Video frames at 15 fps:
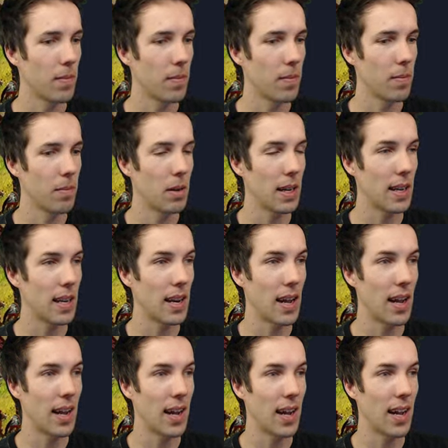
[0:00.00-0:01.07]
But
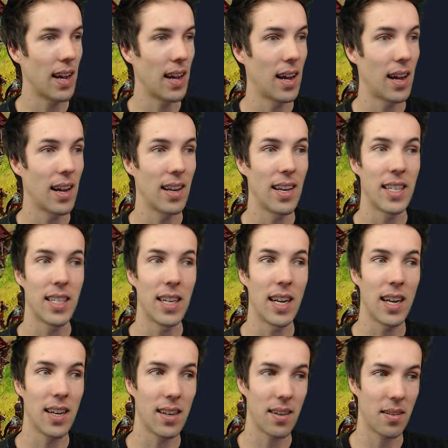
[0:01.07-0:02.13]
uh, let's
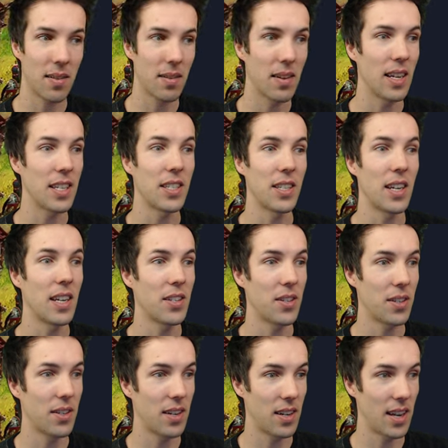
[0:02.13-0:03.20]
not let's not
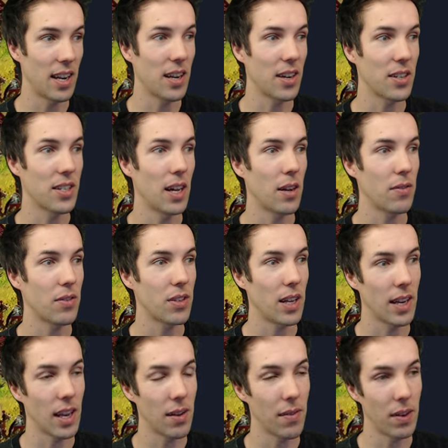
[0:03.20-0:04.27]
kid ourselves
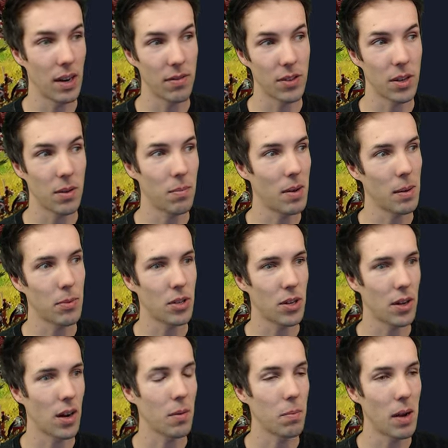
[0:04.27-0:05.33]
that even if some maps
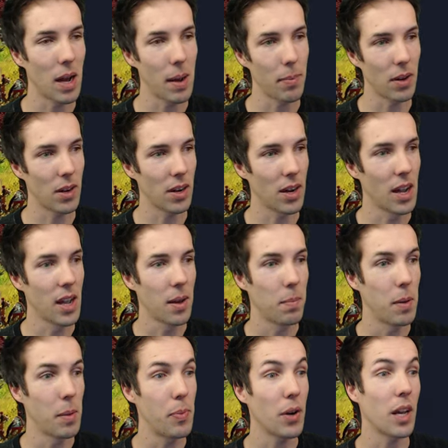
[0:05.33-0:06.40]
are unpopular,
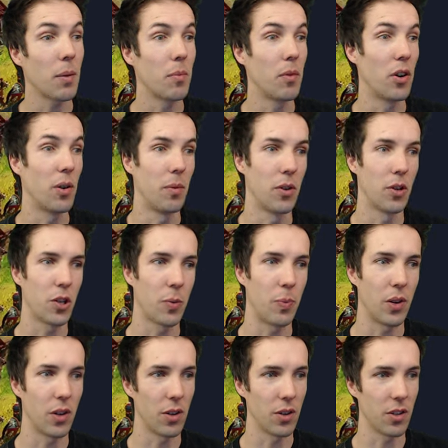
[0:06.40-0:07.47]
people get more and more
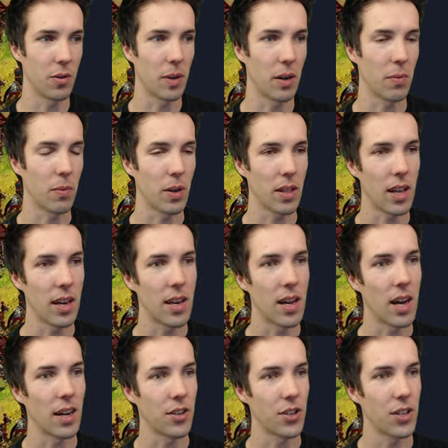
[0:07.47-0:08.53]
spoiled about what they
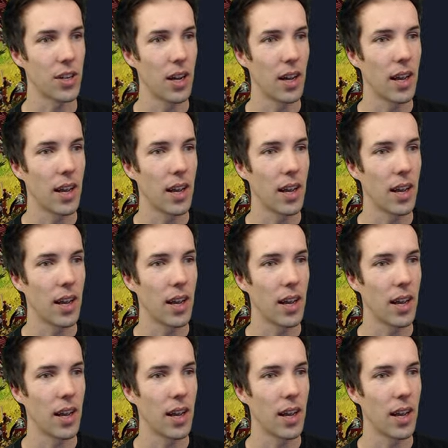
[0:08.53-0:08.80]
dodge.